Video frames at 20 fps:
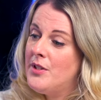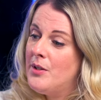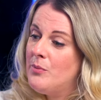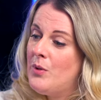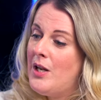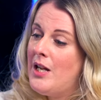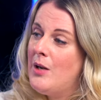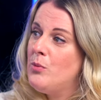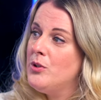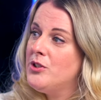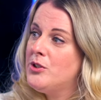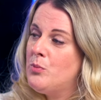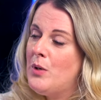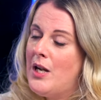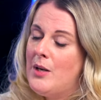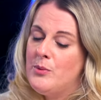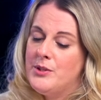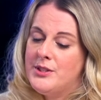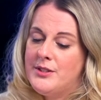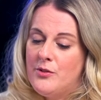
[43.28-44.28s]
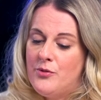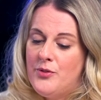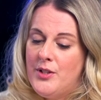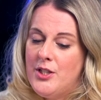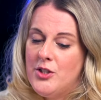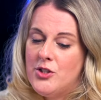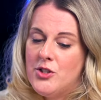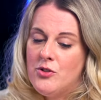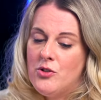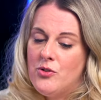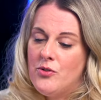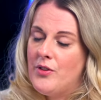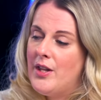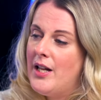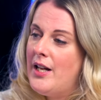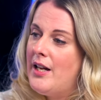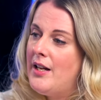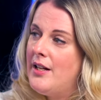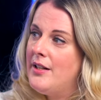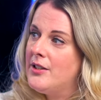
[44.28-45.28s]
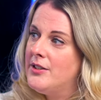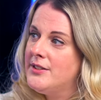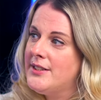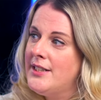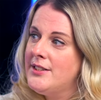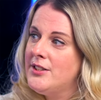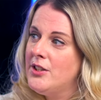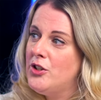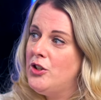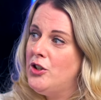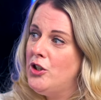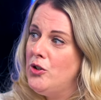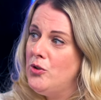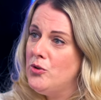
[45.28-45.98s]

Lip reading: Where was the feature of that? Because that's a huge